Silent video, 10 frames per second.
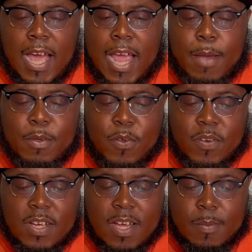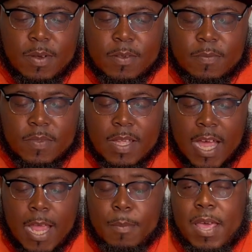I am an overcomer.
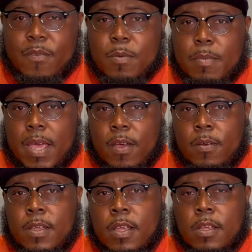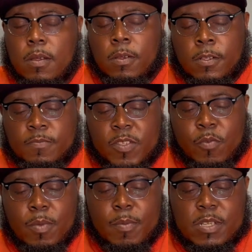I am heaven bound. And
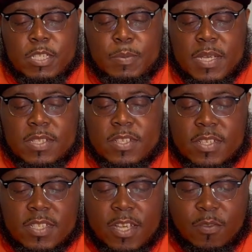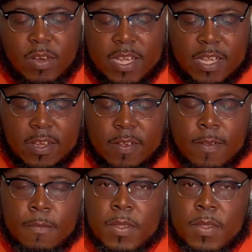remember, you're speaking to yourself right here.